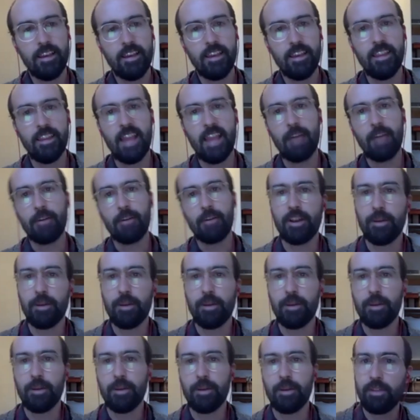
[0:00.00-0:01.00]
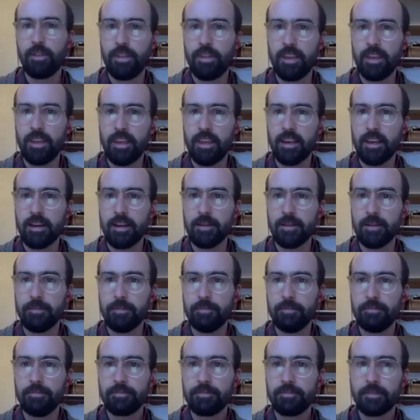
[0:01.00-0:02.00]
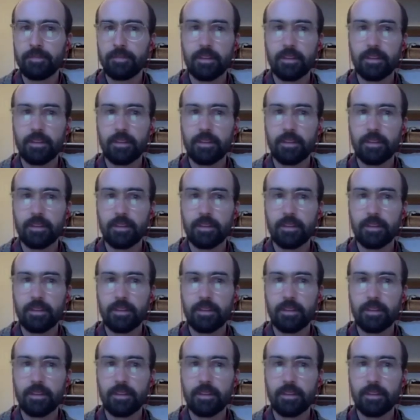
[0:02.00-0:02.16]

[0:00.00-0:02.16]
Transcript: Now we're going to move on with the